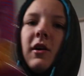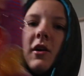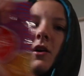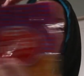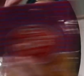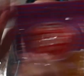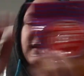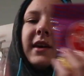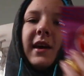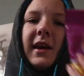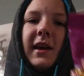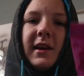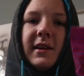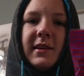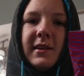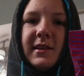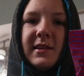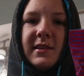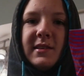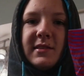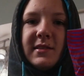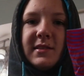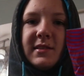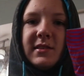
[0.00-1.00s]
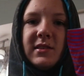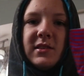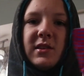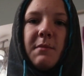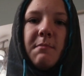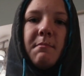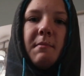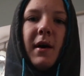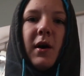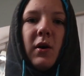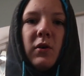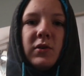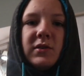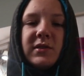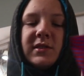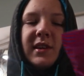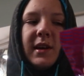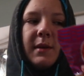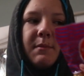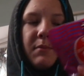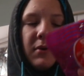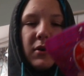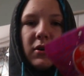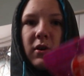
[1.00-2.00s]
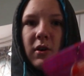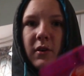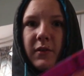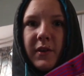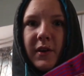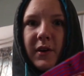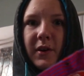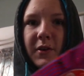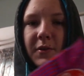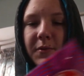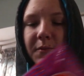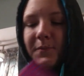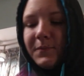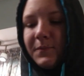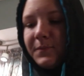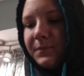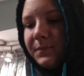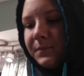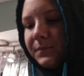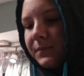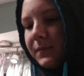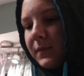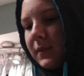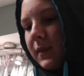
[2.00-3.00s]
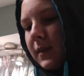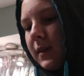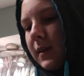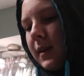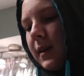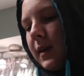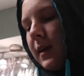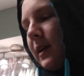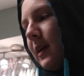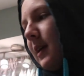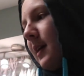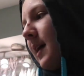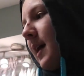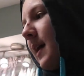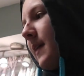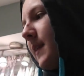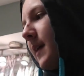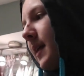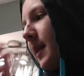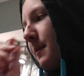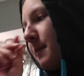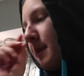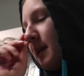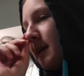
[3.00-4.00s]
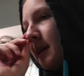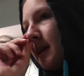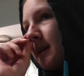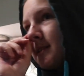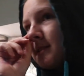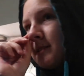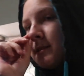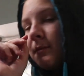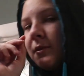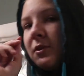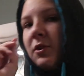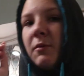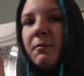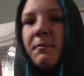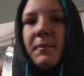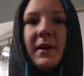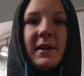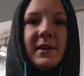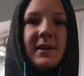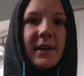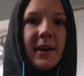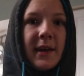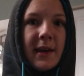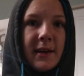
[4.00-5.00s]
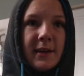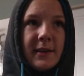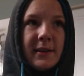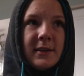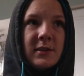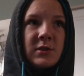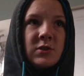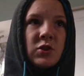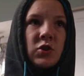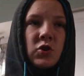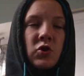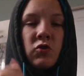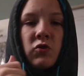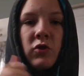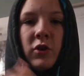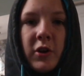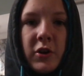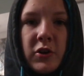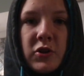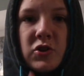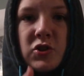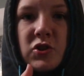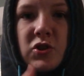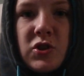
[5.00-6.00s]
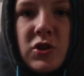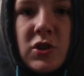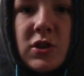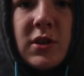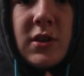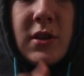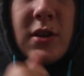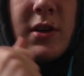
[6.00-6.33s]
hard candies to melt and put on there. And then I'm gonna get some little mint candies to crush.